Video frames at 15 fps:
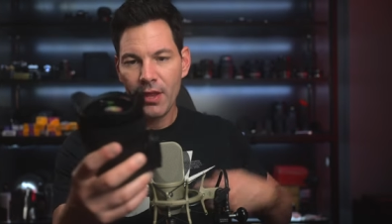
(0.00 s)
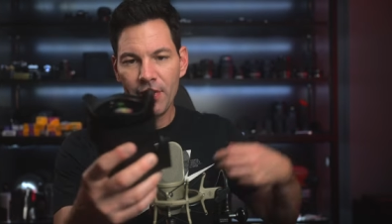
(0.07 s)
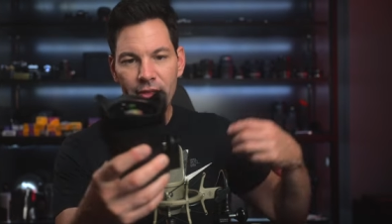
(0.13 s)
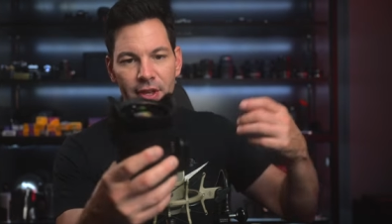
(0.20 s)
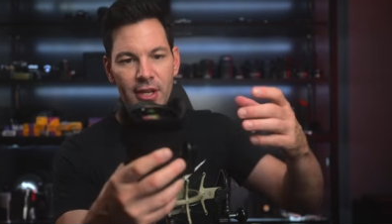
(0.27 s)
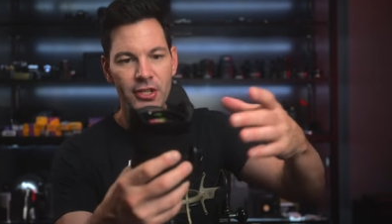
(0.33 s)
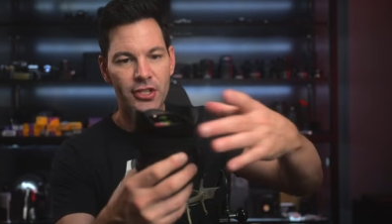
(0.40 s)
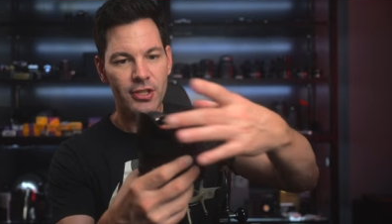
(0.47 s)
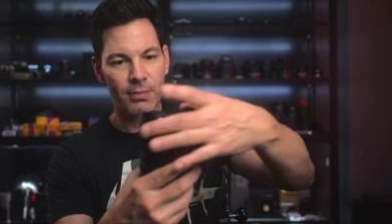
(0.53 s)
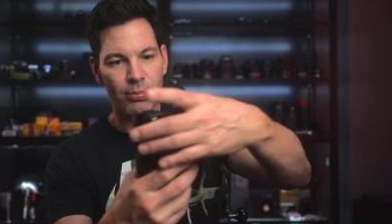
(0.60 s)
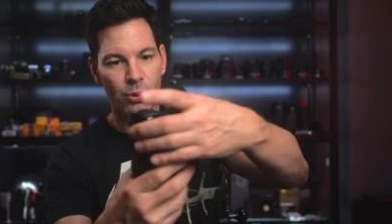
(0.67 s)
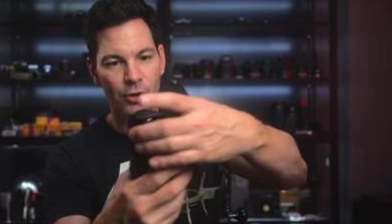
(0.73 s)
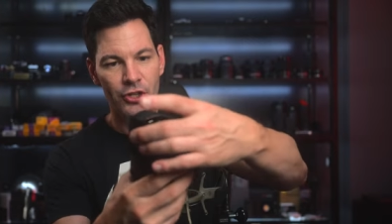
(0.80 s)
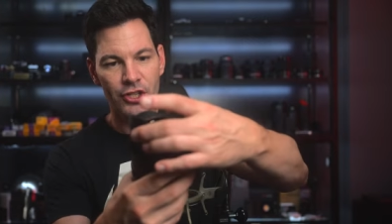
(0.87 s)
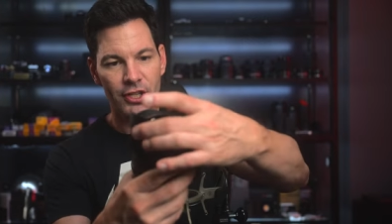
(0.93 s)
This
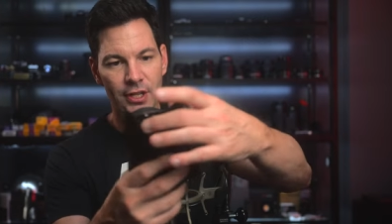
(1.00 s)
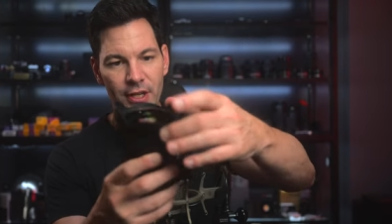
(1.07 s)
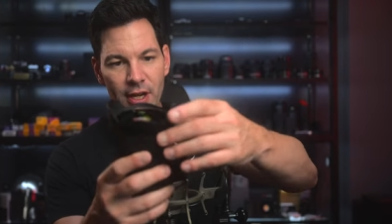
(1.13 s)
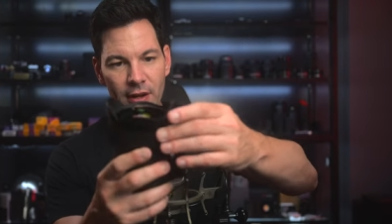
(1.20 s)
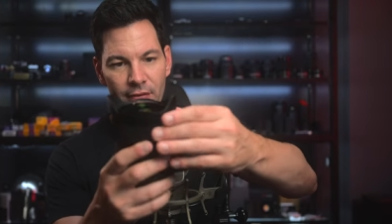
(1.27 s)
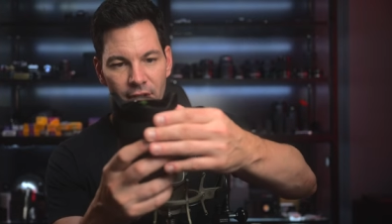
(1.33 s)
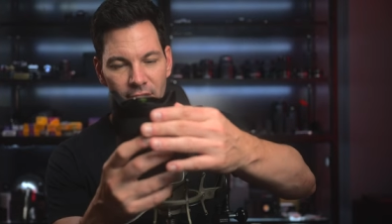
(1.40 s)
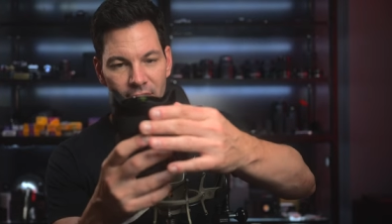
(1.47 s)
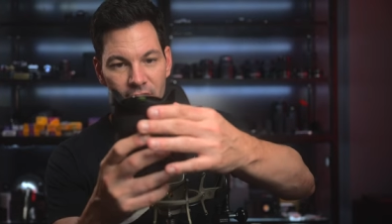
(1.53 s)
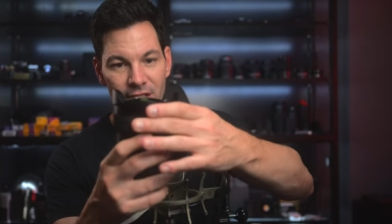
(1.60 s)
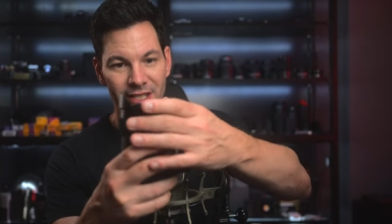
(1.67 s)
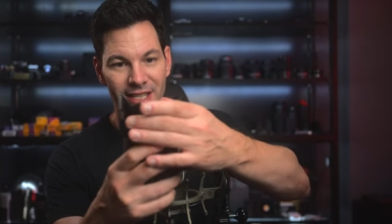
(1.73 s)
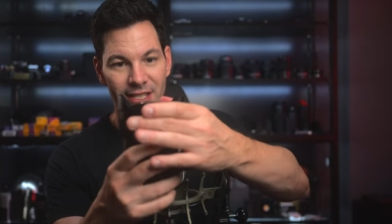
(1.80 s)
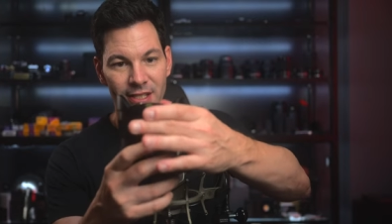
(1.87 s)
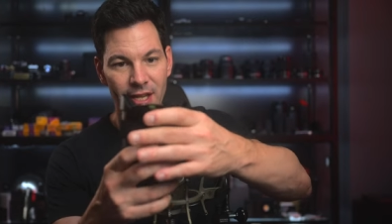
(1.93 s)
portion of the lens
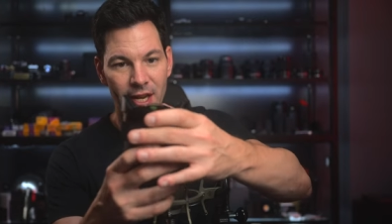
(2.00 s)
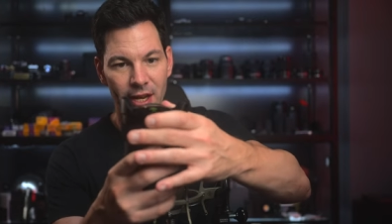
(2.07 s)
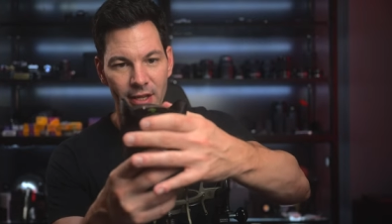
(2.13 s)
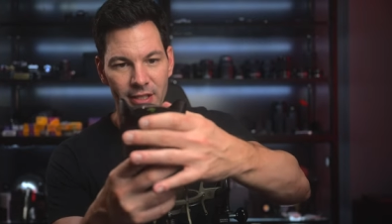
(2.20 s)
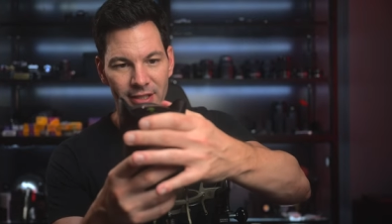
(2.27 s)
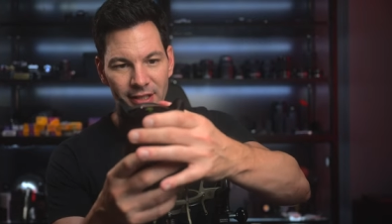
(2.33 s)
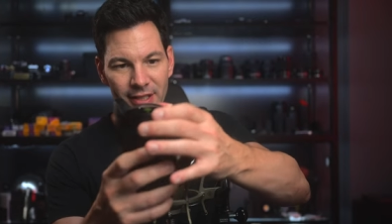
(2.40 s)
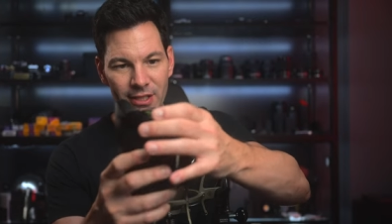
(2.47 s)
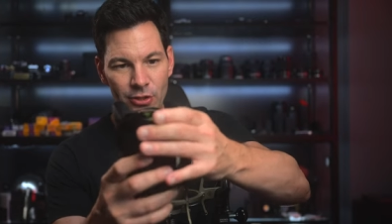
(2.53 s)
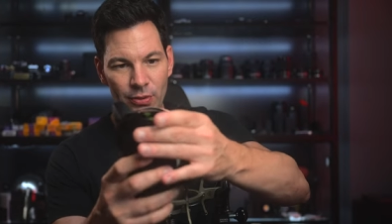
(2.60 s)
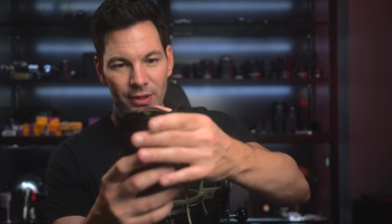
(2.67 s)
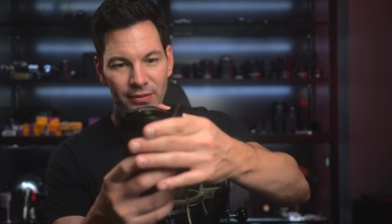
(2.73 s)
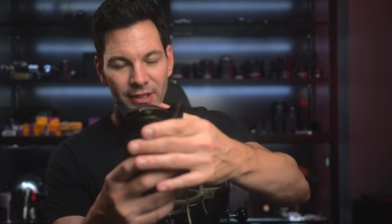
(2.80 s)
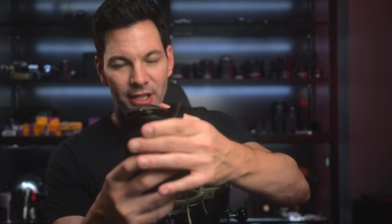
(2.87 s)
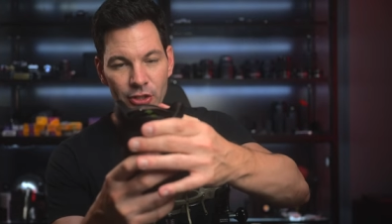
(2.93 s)
does uh, sort
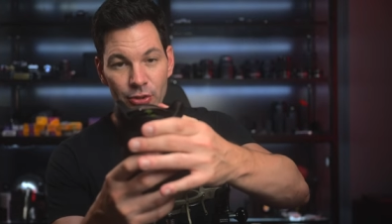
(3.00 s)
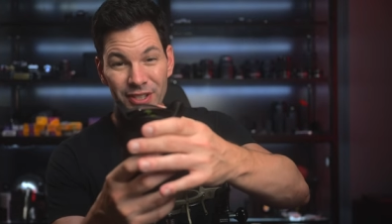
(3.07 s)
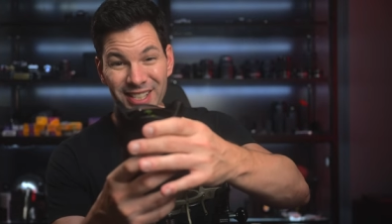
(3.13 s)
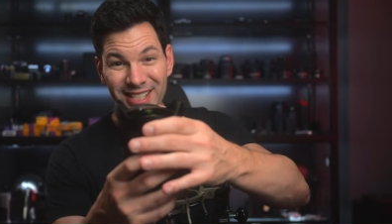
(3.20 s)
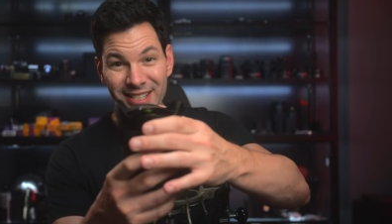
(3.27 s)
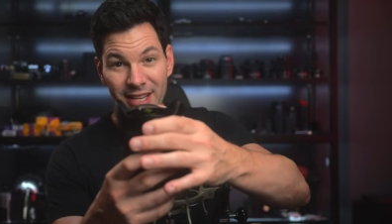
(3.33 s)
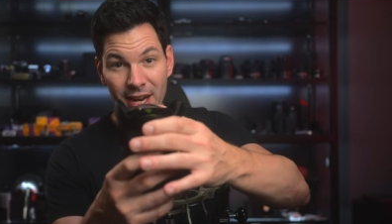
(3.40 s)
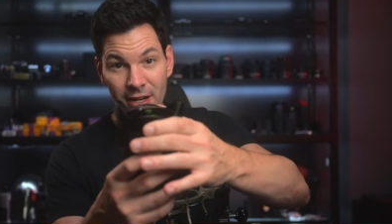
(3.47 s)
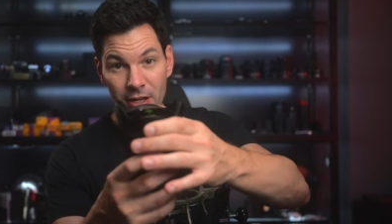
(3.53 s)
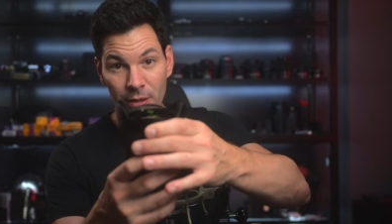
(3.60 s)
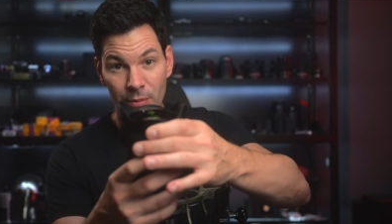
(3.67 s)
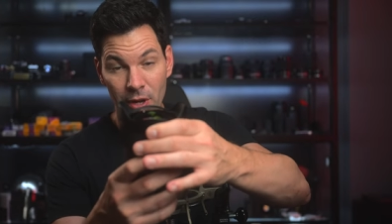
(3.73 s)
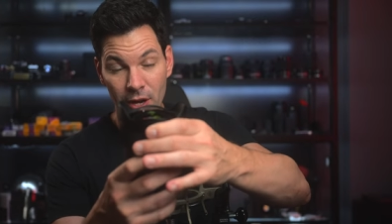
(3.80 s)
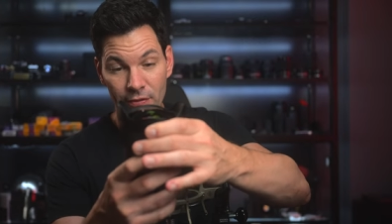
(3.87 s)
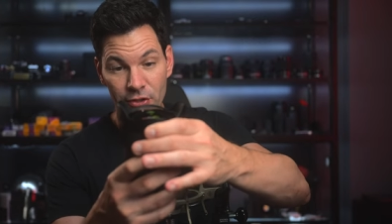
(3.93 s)
of lens hood does not
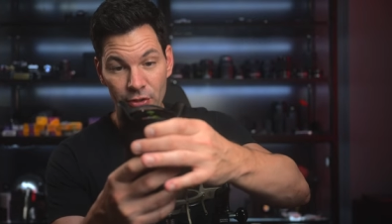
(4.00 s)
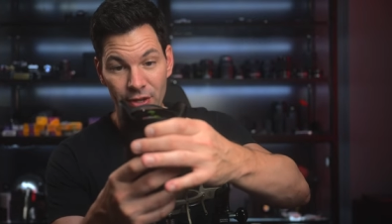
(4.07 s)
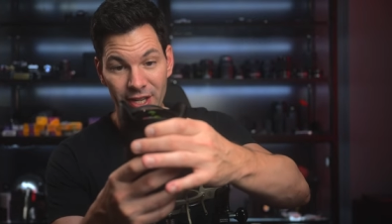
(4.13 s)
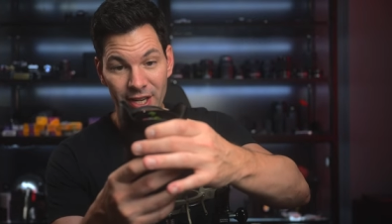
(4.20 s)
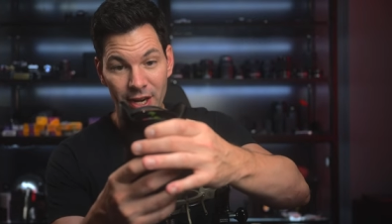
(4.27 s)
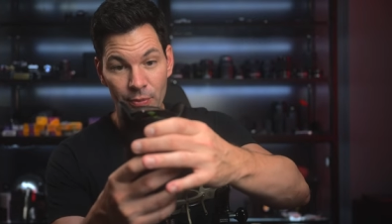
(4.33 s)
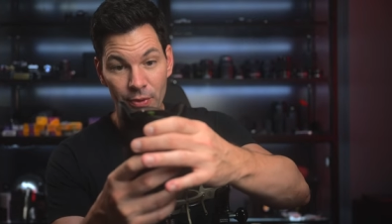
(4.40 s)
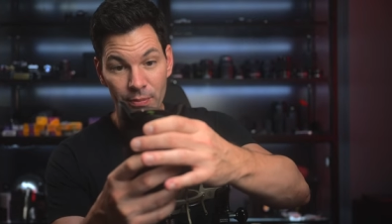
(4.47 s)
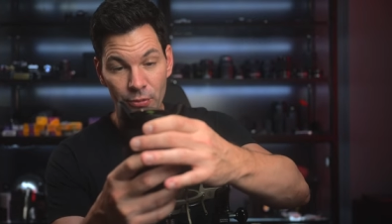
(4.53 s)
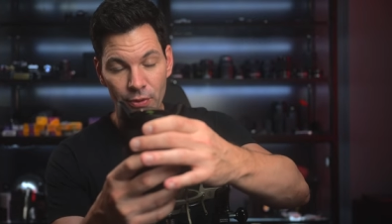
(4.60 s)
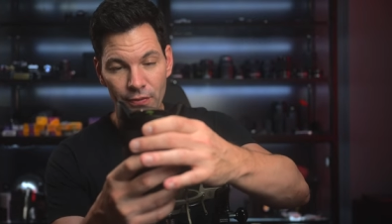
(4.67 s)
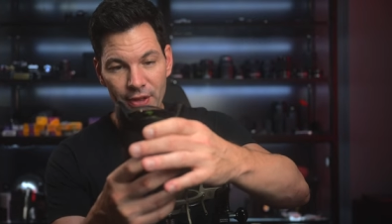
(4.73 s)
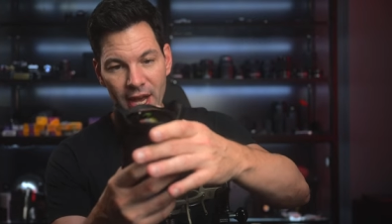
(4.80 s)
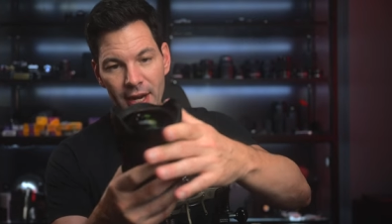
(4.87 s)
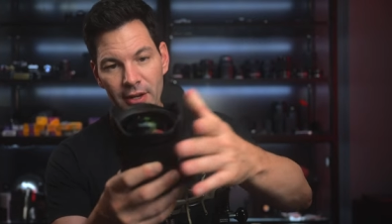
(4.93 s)
come off, so you cannot
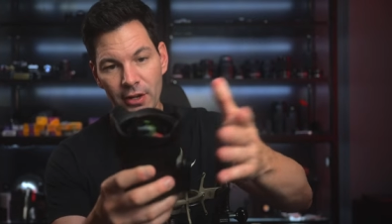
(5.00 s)
remove that.